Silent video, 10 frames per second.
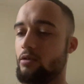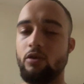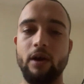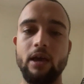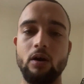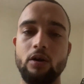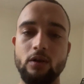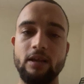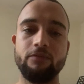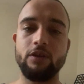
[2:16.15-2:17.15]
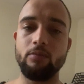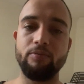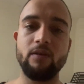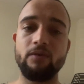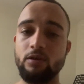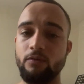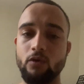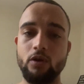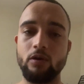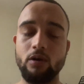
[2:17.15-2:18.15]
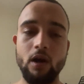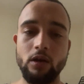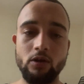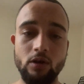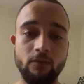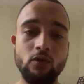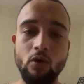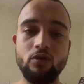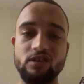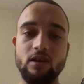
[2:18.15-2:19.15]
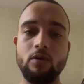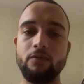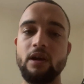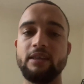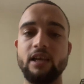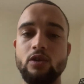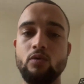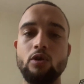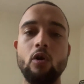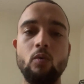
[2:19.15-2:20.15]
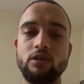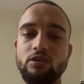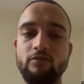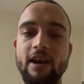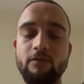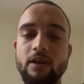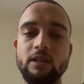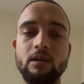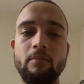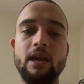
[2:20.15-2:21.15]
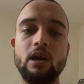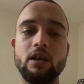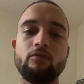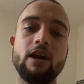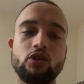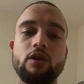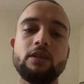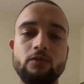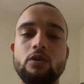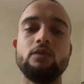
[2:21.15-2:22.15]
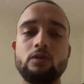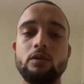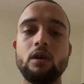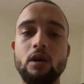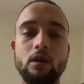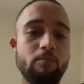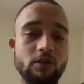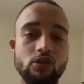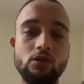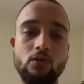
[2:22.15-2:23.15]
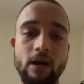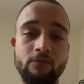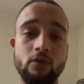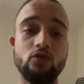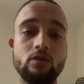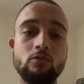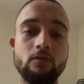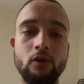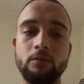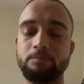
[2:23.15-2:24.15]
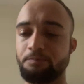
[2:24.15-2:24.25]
You're here, you're living, you're breathing, you've got if you know yourself, then you will know what's the right thing to make and the right choice for you to pursue and for you to move on.